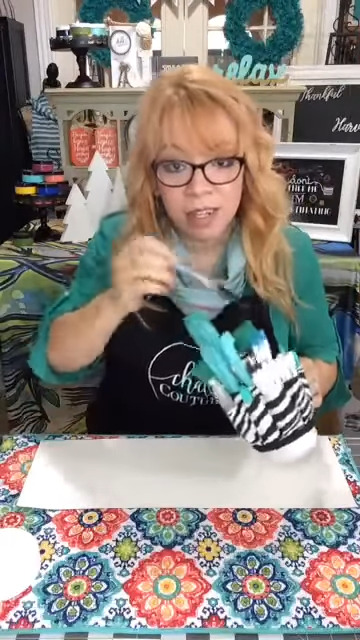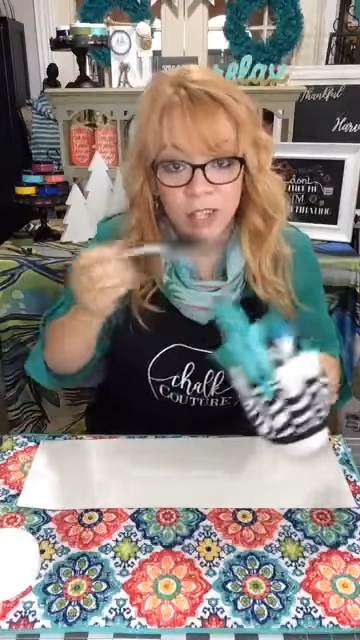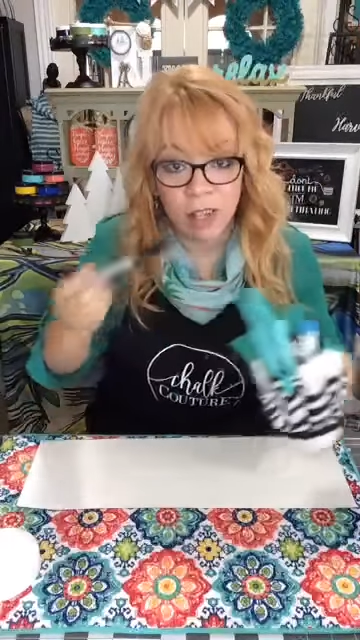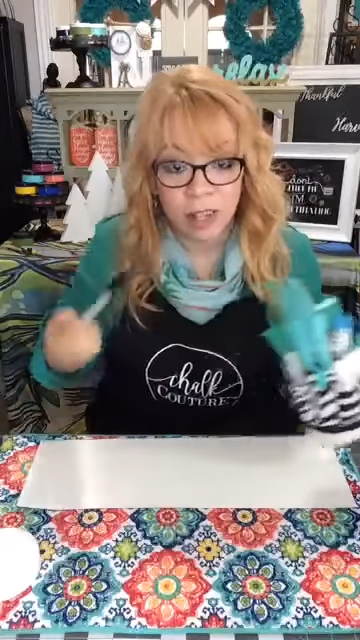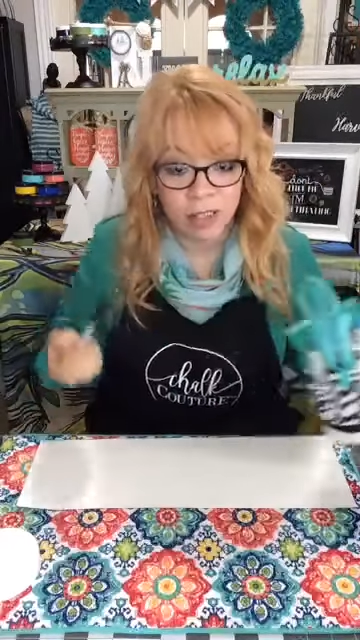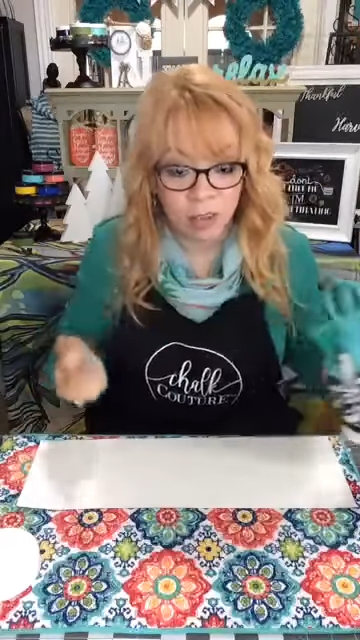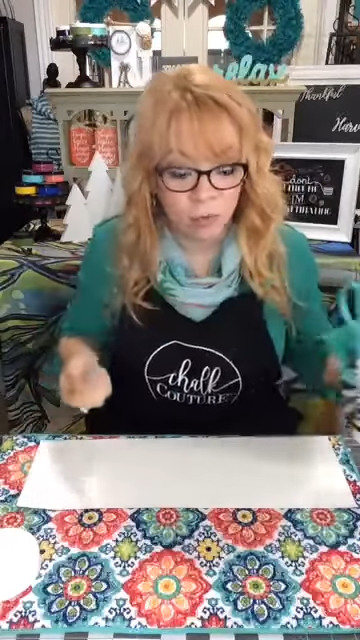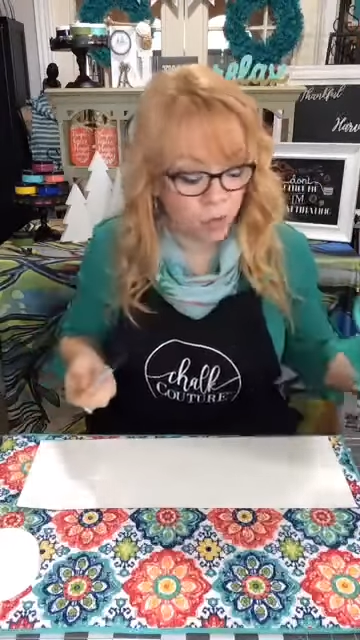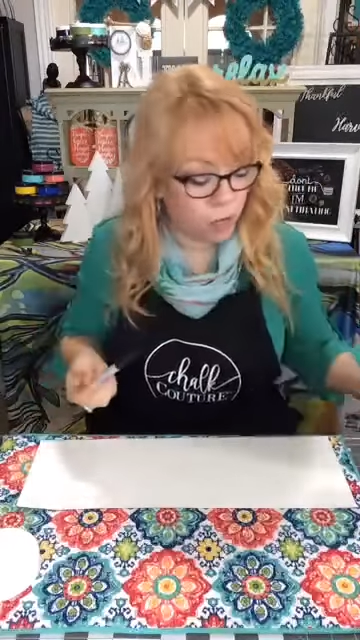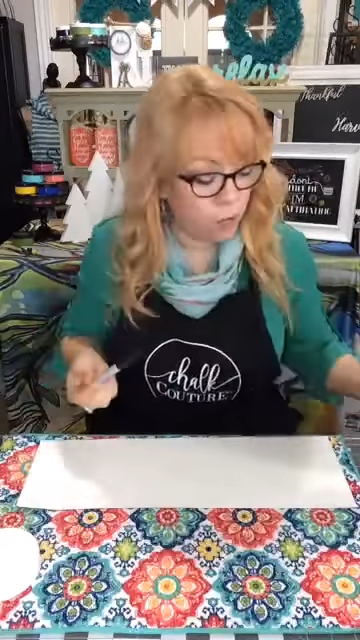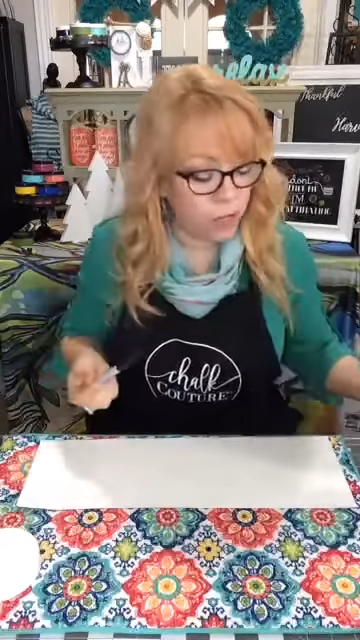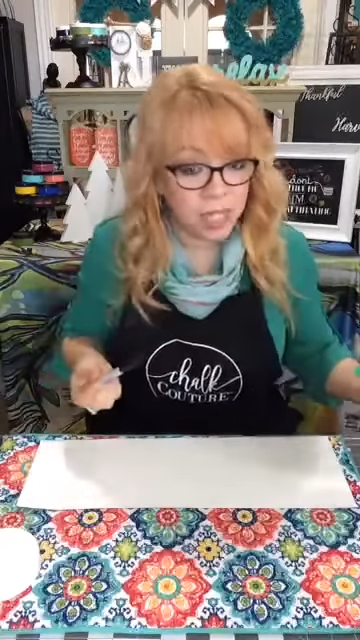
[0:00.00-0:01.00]
So I think
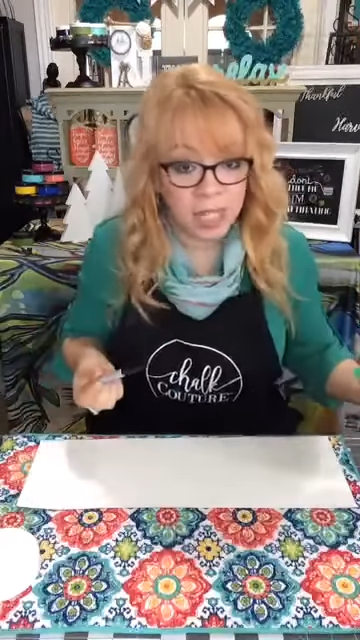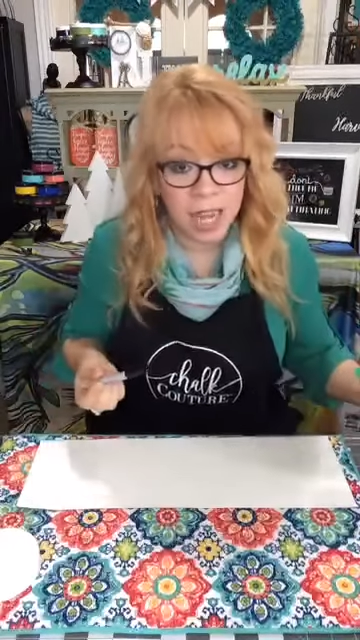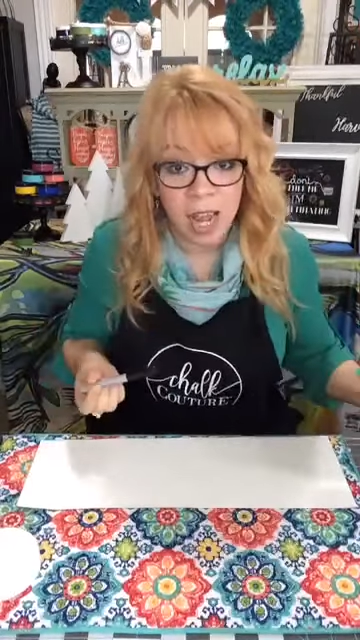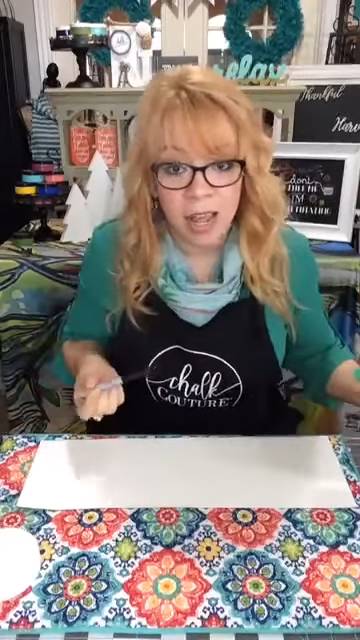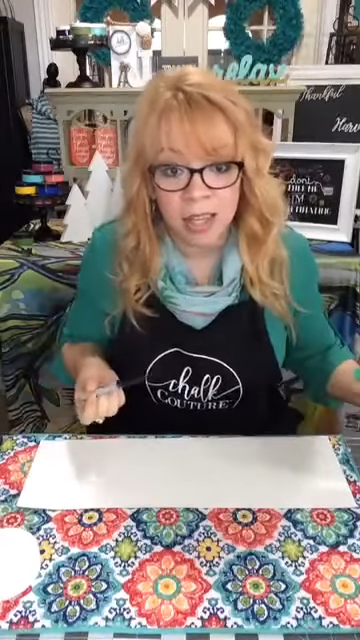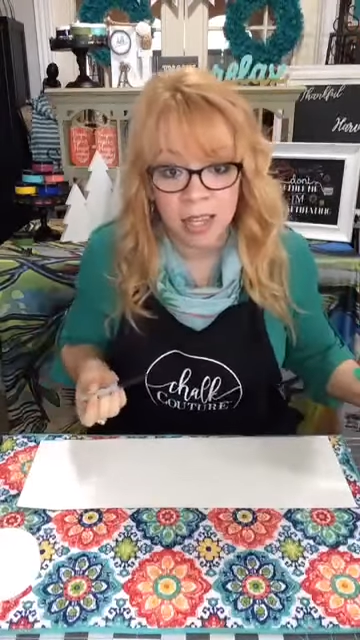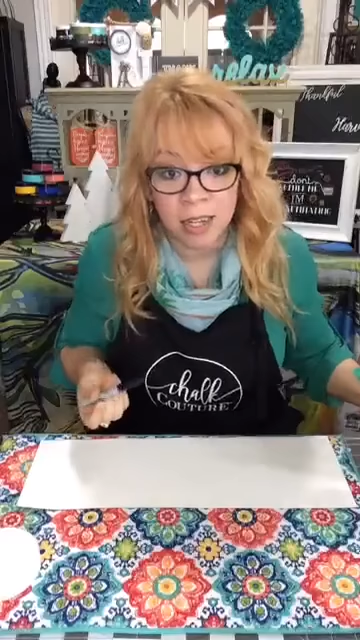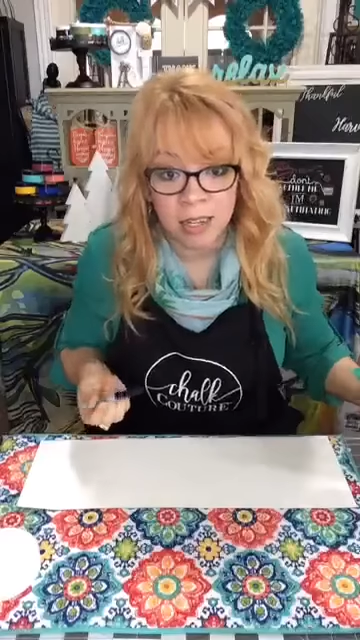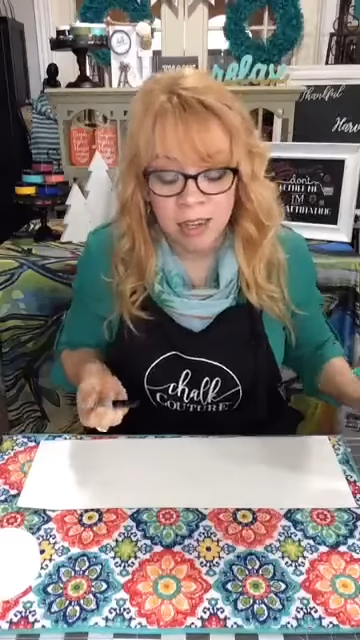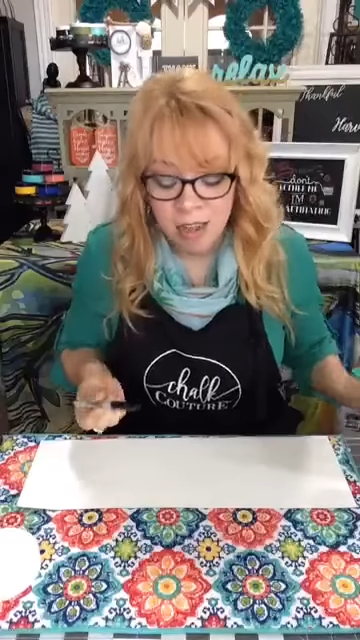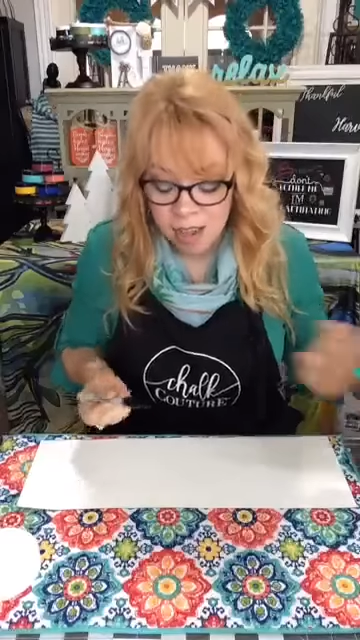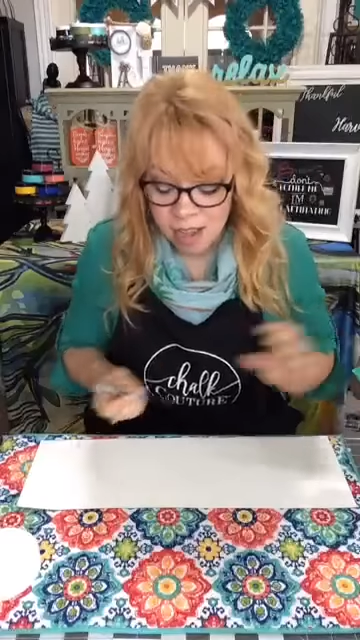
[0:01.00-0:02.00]
we're going
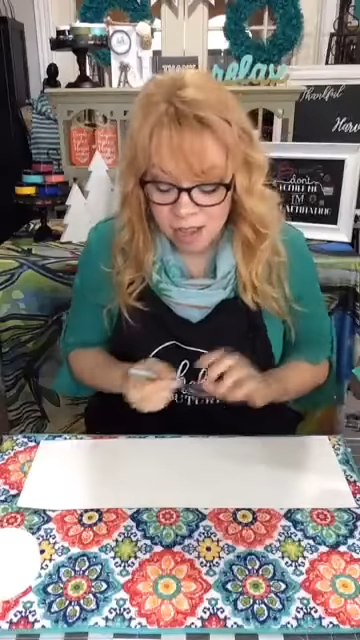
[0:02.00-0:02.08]
Italian.